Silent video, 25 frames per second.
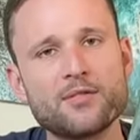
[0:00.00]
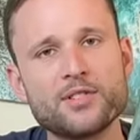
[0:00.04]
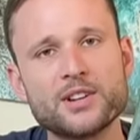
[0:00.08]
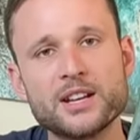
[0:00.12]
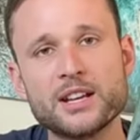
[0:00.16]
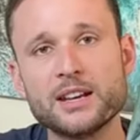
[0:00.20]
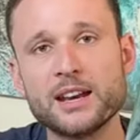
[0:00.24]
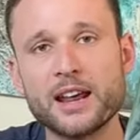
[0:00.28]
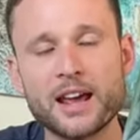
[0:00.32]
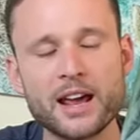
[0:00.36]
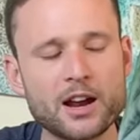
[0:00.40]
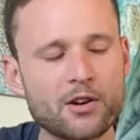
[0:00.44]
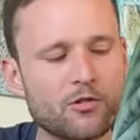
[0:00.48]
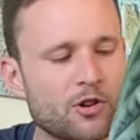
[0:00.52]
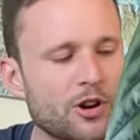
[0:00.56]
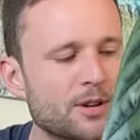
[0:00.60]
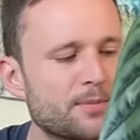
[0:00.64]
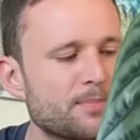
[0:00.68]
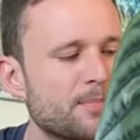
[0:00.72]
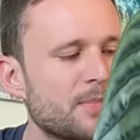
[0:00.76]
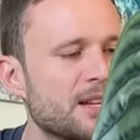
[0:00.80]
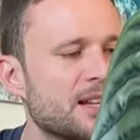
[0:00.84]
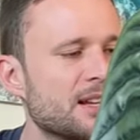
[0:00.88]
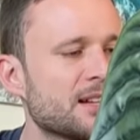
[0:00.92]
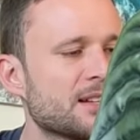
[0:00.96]
it in aeroid
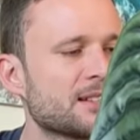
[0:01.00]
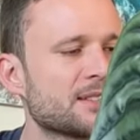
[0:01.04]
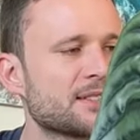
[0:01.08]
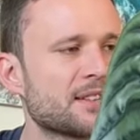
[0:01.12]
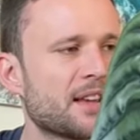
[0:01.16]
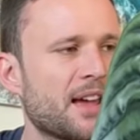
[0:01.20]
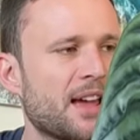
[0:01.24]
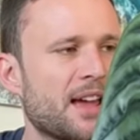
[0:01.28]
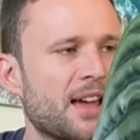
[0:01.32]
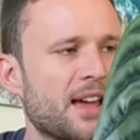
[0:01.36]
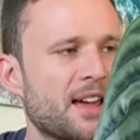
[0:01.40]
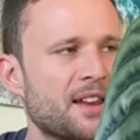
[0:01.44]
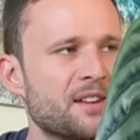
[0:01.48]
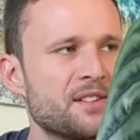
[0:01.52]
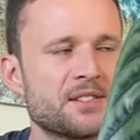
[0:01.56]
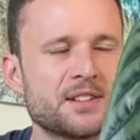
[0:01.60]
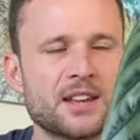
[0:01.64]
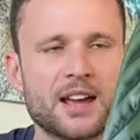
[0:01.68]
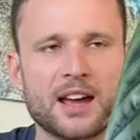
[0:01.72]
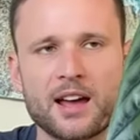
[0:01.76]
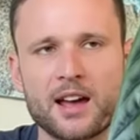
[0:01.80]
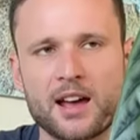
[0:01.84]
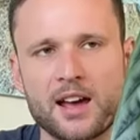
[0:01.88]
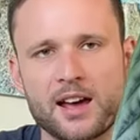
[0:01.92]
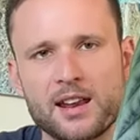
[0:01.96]
mix, and
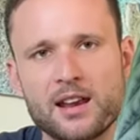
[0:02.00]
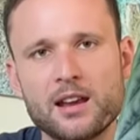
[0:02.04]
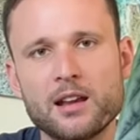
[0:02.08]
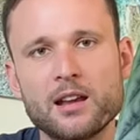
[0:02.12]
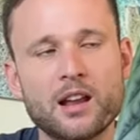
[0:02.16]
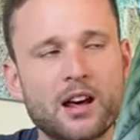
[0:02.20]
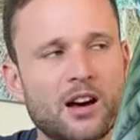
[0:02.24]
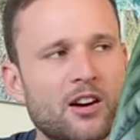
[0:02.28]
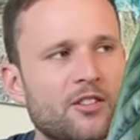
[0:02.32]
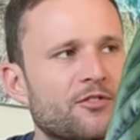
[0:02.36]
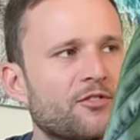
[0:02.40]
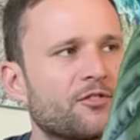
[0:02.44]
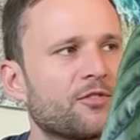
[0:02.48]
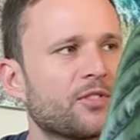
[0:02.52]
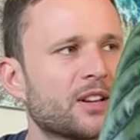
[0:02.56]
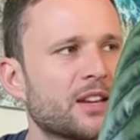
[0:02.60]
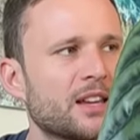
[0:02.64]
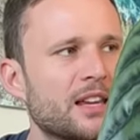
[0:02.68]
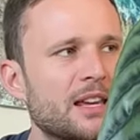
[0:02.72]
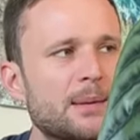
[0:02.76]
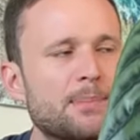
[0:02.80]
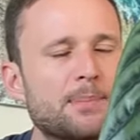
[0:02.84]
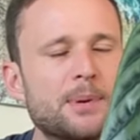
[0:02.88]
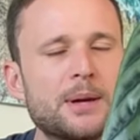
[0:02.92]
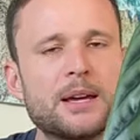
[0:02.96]
I love
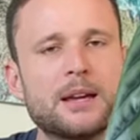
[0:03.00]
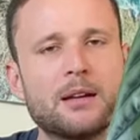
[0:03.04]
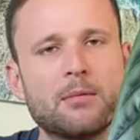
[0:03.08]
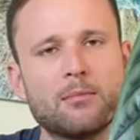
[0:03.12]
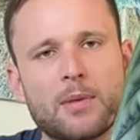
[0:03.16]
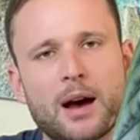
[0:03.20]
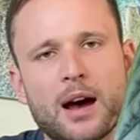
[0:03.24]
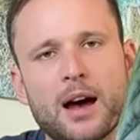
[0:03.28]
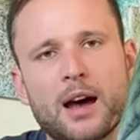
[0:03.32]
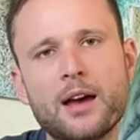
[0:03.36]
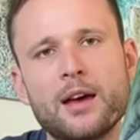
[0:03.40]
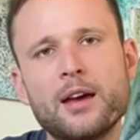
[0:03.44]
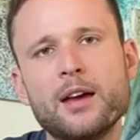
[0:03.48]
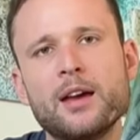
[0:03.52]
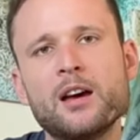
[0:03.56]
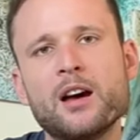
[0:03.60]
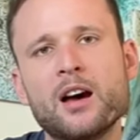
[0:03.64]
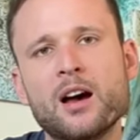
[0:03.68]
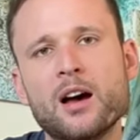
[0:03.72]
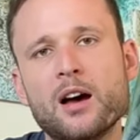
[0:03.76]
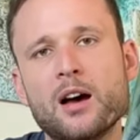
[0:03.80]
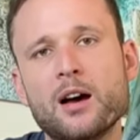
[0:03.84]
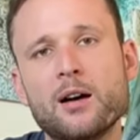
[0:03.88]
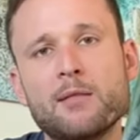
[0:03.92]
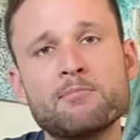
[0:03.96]
keeping my
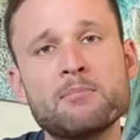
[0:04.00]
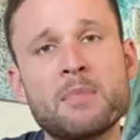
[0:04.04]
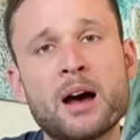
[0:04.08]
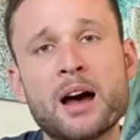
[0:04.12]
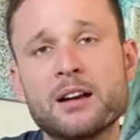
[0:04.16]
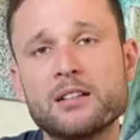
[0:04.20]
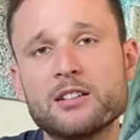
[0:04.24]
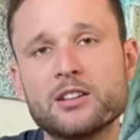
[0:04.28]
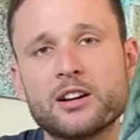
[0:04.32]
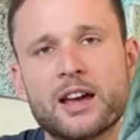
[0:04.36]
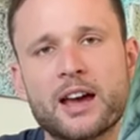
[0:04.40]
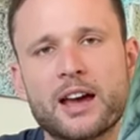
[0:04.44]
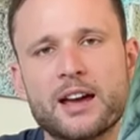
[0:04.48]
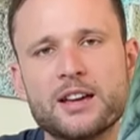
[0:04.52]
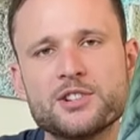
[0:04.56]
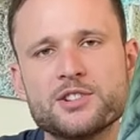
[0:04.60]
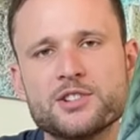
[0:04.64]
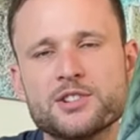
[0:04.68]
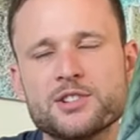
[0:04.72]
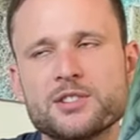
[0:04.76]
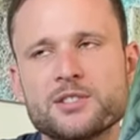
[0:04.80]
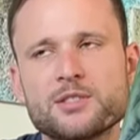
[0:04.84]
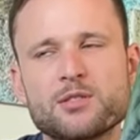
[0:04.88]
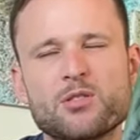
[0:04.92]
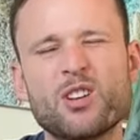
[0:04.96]

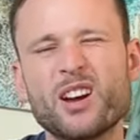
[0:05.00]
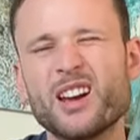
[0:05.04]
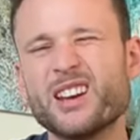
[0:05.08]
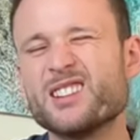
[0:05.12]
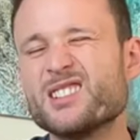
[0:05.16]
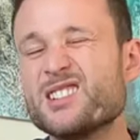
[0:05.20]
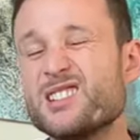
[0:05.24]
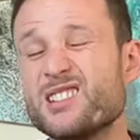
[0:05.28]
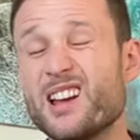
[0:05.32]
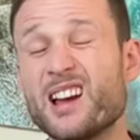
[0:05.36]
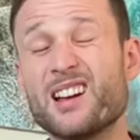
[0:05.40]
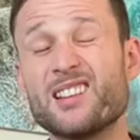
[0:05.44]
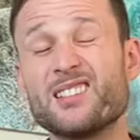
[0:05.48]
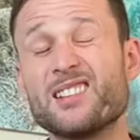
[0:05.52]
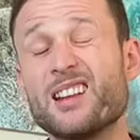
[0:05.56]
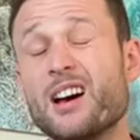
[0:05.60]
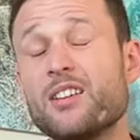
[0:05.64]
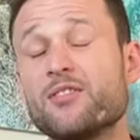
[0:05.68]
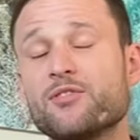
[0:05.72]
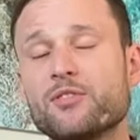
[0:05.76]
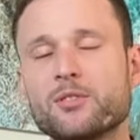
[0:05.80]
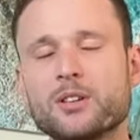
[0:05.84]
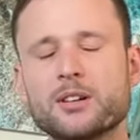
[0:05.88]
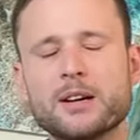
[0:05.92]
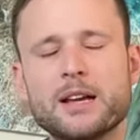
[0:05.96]
alocasias, or actually I
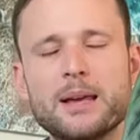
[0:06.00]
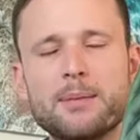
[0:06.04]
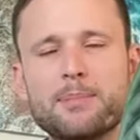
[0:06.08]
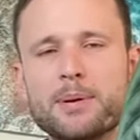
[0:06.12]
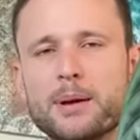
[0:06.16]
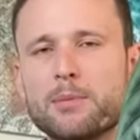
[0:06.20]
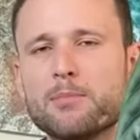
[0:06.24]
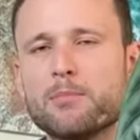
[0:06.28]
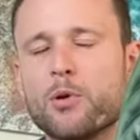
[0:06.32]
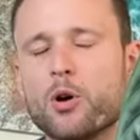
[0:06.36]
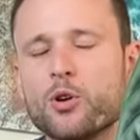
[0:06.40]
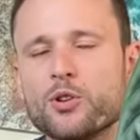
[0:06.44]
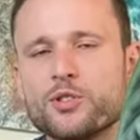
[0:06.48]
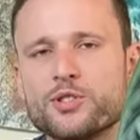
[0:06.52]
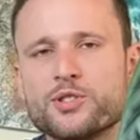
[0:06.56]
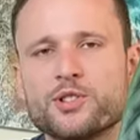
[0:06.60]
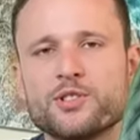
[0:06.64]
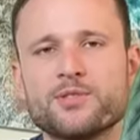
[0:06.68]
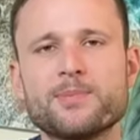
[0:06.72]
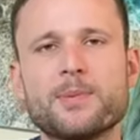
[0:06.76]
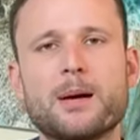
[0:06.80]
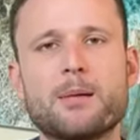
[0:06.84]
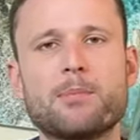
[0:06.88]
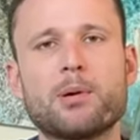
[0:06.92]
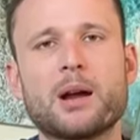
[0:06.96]
love keeping moist
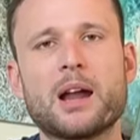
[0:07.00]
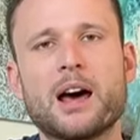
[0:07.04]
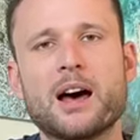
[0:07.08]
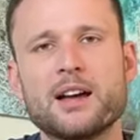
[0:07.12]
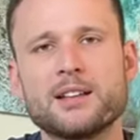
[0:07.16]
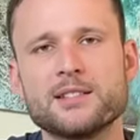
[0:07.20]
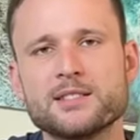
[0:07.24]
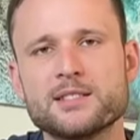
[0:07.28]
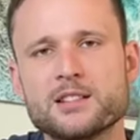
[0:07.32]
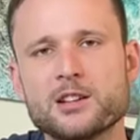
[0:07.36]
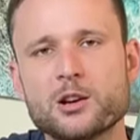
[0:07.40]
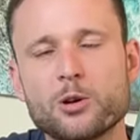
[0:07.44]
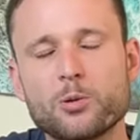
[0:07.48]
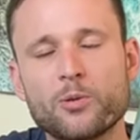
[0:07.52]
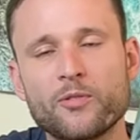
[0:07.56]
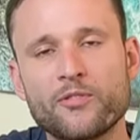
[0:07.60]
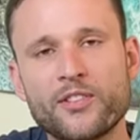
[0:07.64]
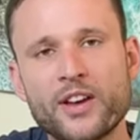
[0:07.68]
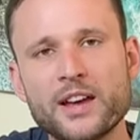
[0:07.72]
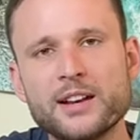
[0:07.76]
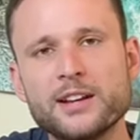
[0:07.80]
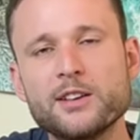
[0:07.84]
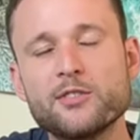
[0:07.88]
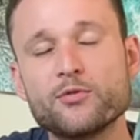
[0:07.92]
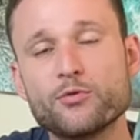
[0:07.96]
of my plants
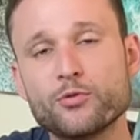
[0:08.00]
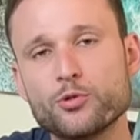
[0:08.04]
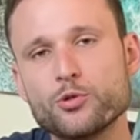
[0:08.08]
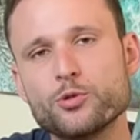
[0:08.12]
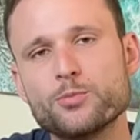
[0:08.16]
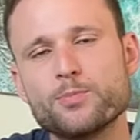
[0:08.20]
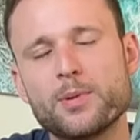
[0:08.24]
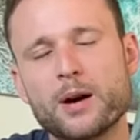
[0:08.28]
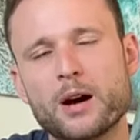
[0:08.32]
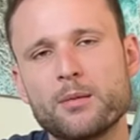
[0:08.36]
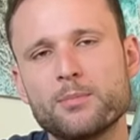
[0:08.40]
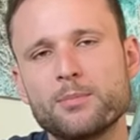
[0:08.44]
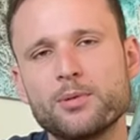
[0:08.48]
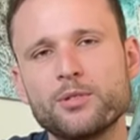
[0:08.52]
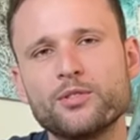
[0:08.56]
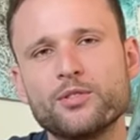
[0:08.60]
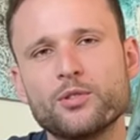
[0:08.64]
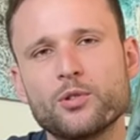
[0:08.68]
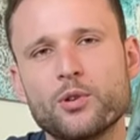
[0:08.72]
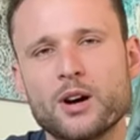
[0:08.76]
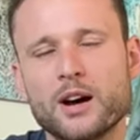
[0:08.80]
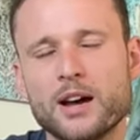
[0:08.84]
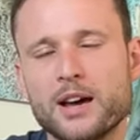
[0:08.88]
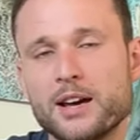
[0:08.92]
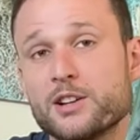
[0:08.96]
fairly root bound
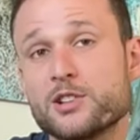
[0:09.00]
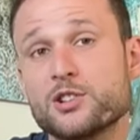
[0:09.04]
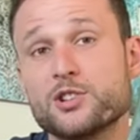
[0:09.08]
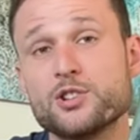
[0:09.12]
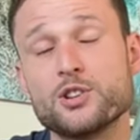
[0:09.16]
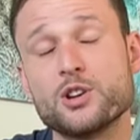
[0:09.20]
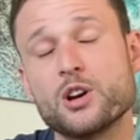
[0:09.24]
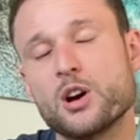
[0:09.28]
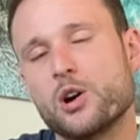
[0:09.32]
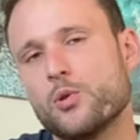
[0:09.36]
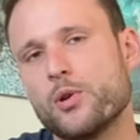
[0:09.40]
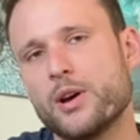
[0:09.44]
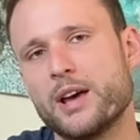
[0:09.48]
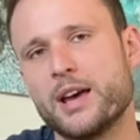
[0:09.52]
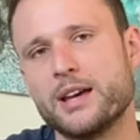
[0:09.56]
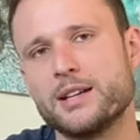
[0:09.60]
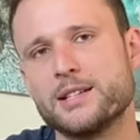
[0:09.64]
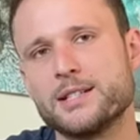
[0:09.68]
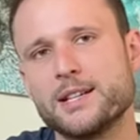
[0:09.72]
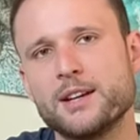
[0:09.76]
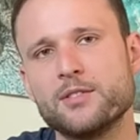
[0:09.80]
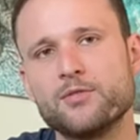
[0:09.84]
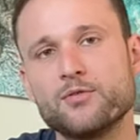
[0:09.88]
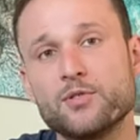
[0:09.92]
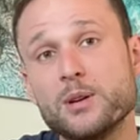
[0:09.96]
before I actually go ahead
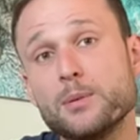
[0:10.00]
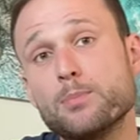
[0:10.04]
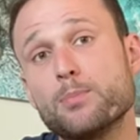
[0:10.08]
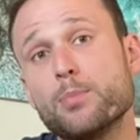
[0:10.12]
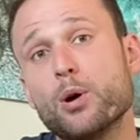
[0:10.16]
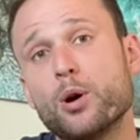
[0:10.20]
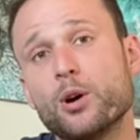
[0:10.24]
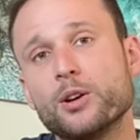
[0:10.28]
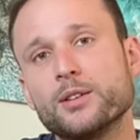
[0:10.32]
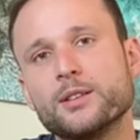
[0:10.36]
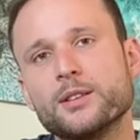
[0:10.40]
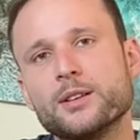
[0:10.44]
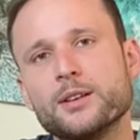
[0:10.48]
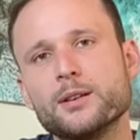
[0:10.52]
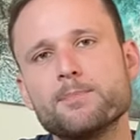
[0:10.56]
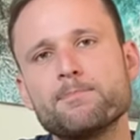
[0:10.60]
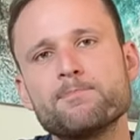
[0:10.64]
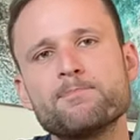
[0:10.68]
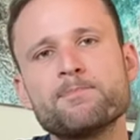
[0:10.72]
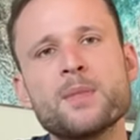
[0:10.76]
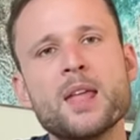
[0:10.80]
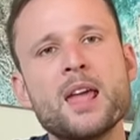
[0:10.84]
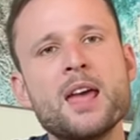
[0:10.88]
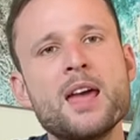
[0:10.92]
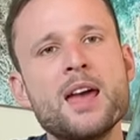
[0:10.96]
and repot them.